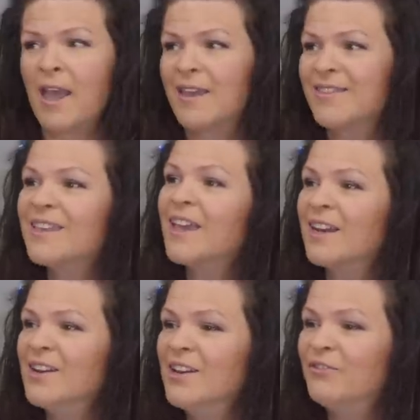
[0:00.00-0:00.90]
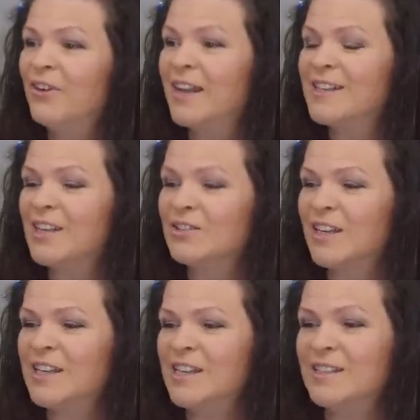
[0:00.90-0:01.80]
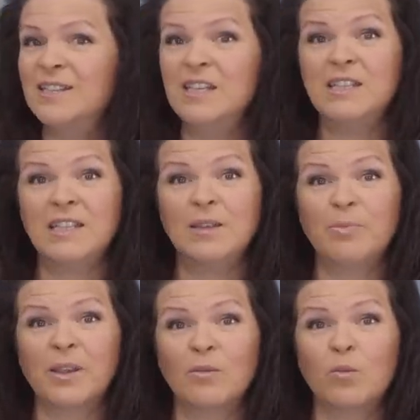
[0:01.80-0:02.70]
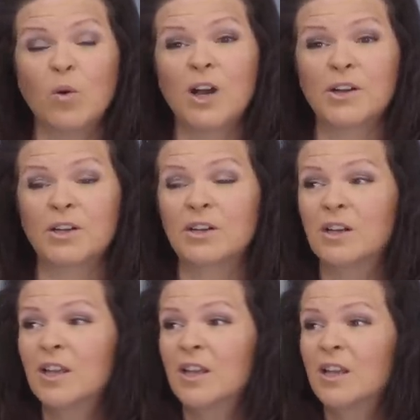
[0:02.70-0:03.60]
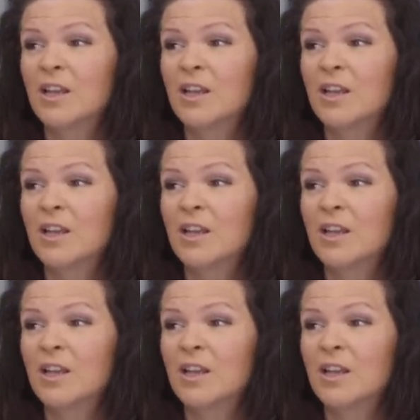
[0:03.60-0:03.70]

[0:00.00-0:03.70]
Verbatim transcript: and then find out that he's knee deep in water. Well,